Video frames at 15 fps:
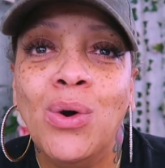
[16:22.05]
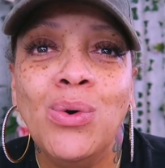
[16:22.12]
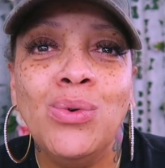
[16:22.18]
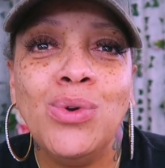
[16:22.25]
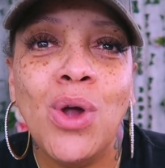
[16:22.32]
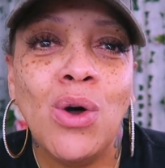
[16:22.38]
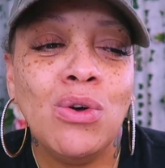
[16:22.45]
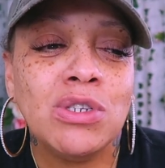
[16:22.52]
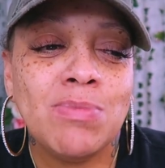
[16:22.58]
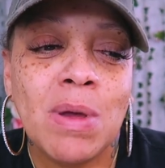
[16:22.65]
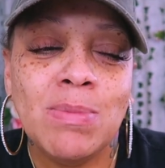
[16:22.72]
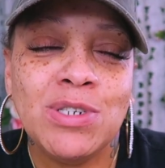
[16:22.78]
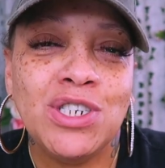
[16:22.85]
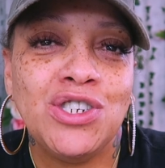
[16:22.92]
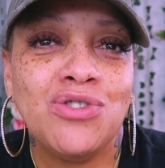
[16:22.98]
Who knows?
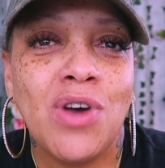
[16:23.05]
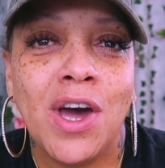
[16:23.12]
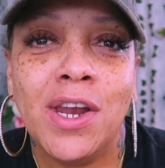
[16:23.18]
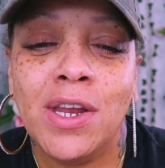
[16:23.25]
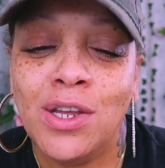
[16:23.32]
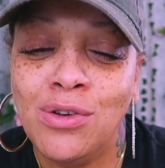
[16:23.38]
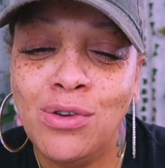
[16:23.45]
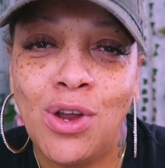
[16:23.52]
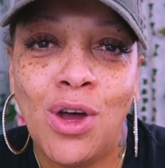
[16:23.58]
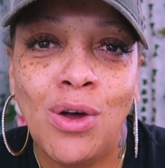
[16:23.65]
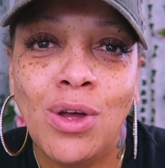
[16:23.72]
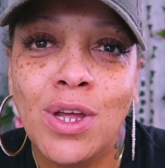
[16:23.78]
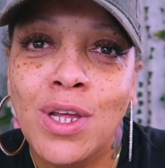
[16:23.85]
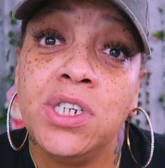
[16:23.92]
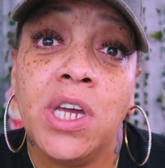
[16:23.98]
Maybe she's trying to, you know,
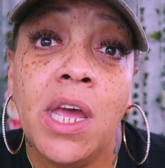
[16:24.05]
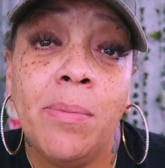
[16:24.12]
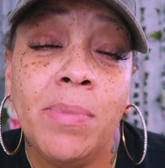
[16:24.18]
she can